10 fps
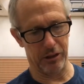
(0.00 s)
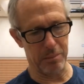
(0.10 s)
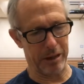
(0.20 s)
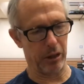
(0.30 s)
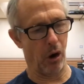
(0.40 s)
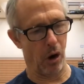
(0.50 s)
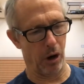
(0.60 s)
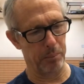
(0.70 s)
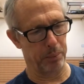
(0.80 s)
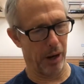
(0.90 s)
can make an
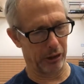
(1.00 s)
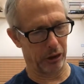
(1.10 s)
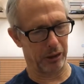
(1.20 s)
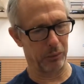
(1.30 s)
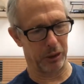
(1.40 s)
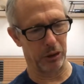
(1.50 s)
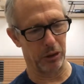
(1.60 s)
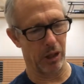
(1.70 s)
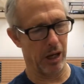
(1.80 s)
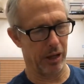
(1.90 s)
art project with
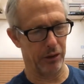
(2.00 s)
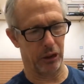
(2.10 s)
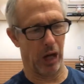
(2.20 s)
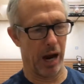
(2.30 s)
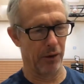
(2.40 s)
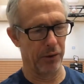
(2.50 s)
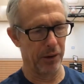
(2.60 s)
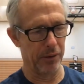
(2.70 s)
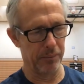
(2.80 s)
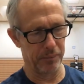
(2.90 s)
your uh, the child.
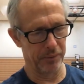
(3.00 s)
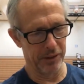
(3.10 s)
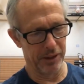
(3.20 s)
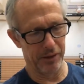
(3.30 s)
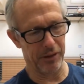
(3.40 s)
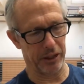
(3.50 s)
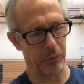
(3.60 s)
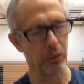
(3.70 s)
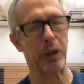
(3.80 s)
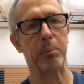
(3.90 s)
They
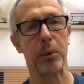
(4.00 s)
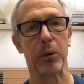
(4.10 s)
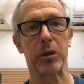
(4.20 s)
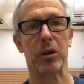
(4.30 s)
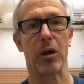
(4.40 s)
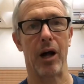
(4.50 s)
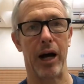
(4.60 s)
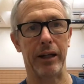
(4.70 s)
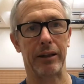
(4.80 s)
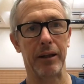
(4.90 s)
can really
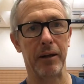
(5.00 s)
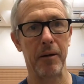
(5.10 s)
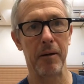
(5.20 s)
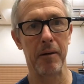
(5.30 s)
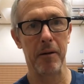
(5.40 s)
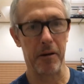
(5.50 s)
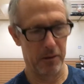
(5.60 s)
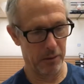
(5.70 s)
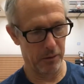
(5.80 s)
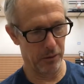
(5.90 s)
personalize
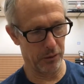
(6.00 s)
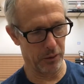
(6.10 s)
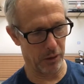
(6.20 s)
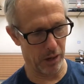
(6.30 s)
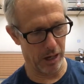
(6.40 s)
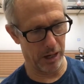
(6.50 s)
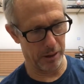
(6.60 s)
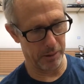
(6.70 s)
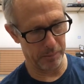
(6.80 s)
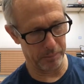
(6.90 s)
their uh,